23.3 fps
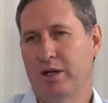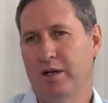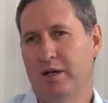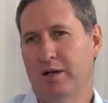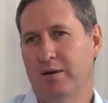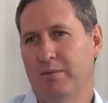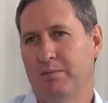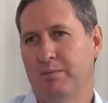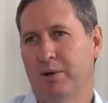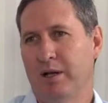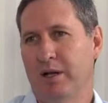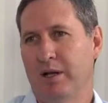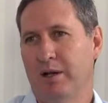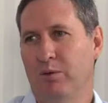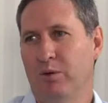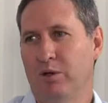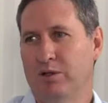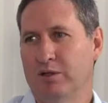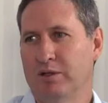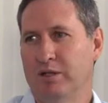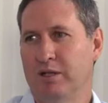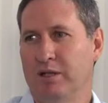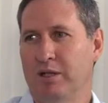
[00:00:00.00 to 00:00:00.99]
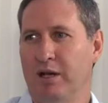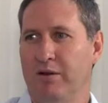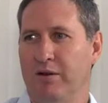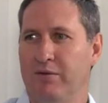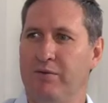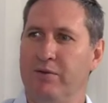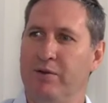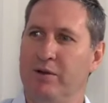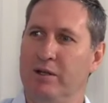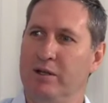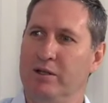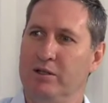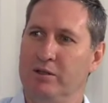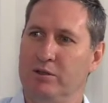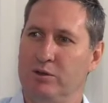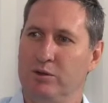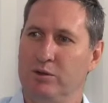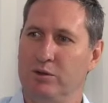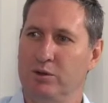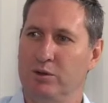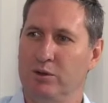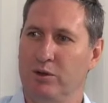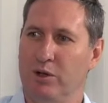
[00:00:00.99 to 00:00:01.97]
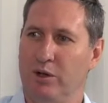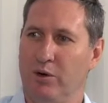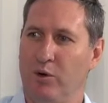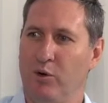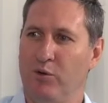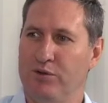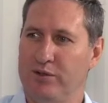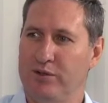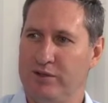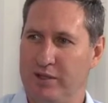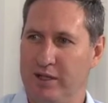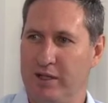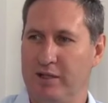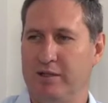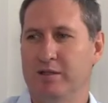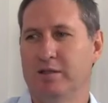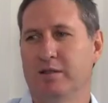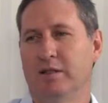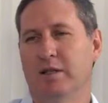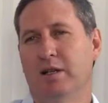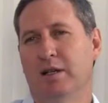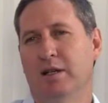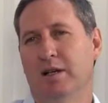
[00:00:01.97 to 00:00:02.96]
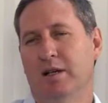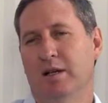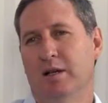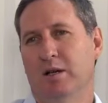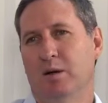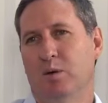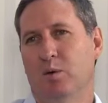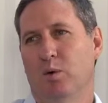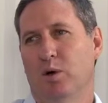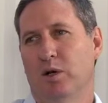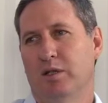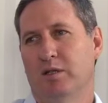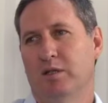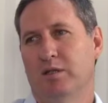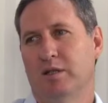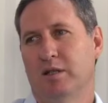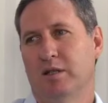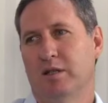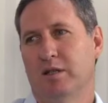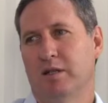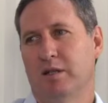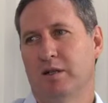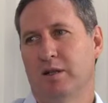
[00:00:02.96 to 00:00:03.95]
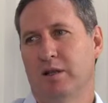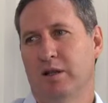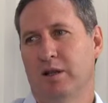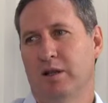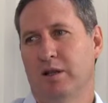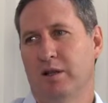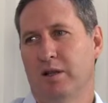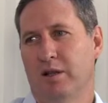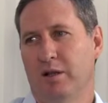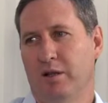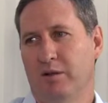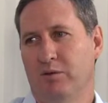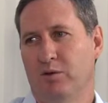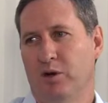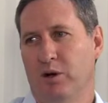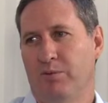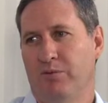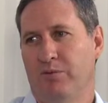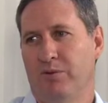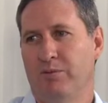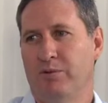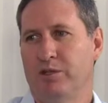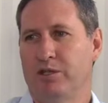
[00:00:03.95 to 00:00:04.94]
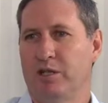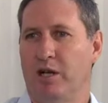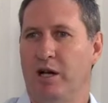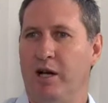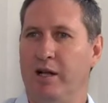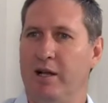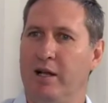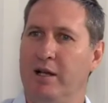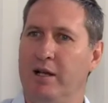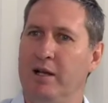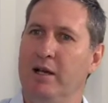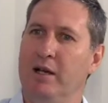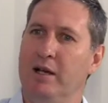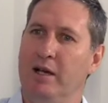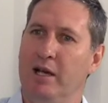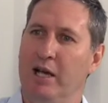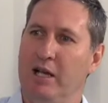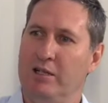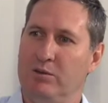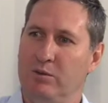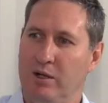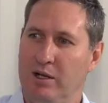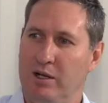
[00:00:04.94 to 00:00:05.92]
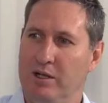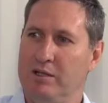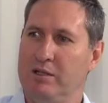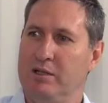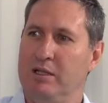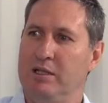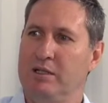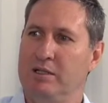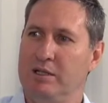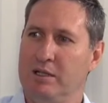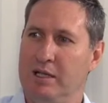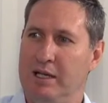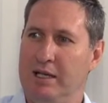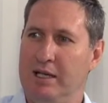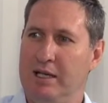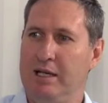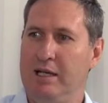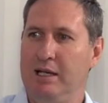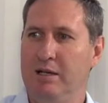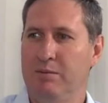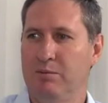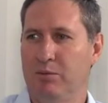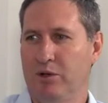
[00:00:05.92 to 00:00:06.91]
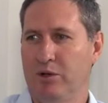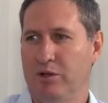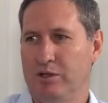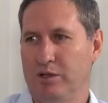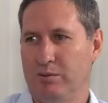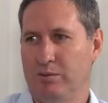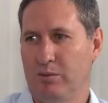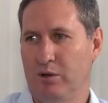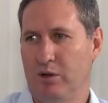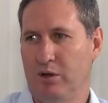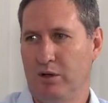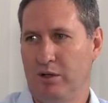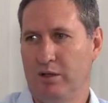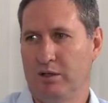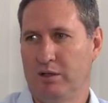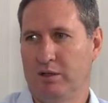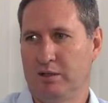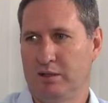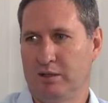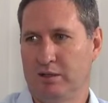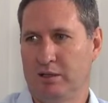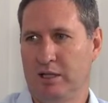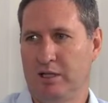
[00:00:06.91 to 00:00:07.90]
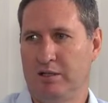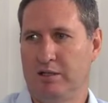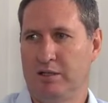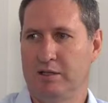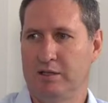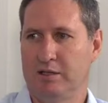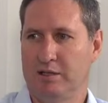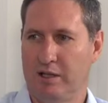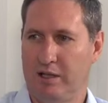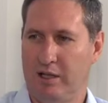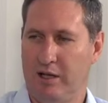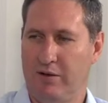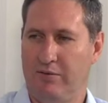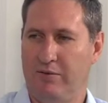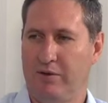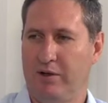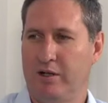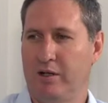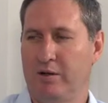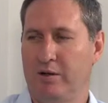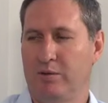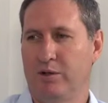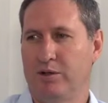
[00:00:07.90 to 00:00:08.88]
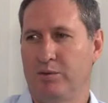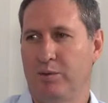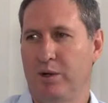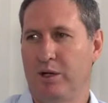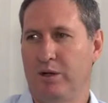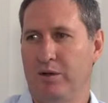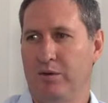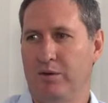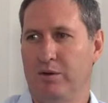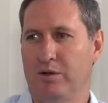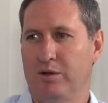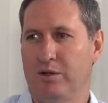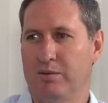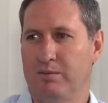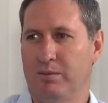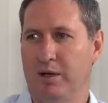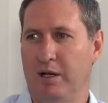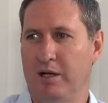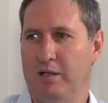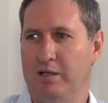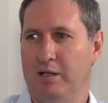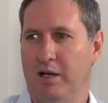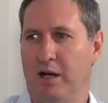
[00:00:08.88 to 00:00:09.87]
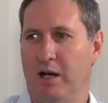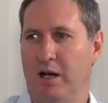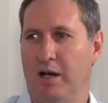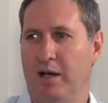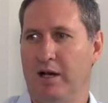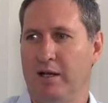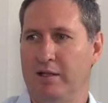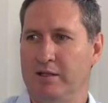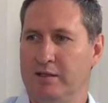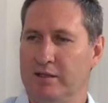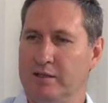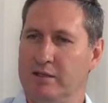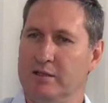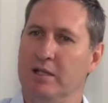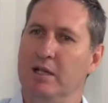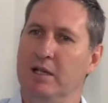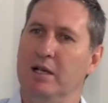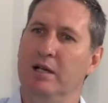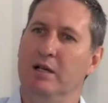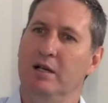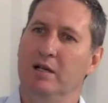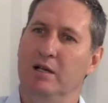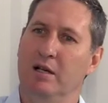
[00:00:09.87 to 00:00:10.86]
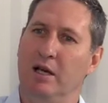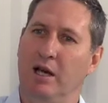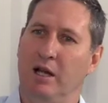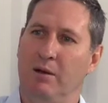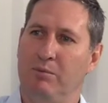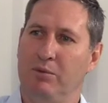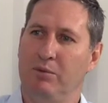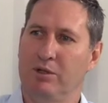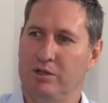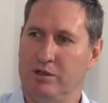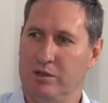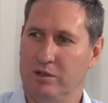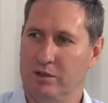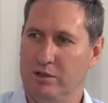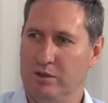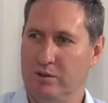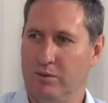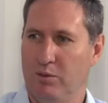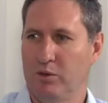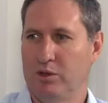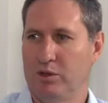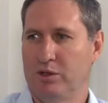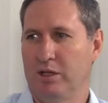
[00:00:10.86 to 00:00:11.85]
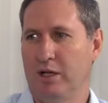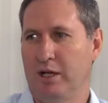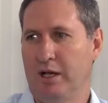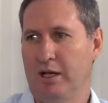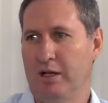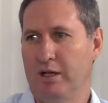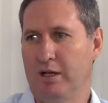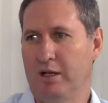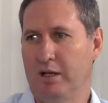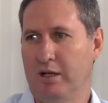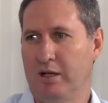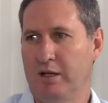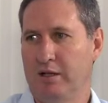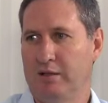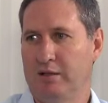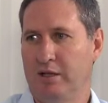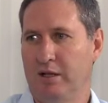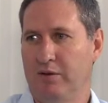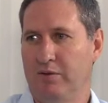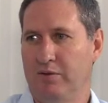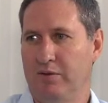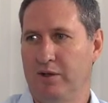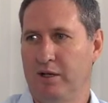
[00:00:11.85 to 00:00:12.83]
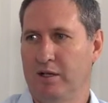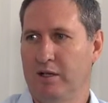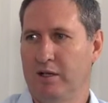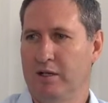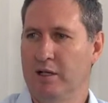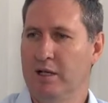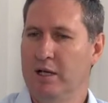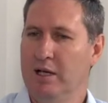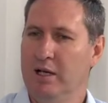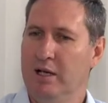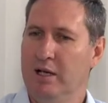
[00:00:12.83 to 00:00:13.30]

year, but it wasn't enough to offset what uh, the, the, drop from China, as well as these key emerging markets such as South Africa, which went through this major hiatus, and Brazil also had a, a tough year.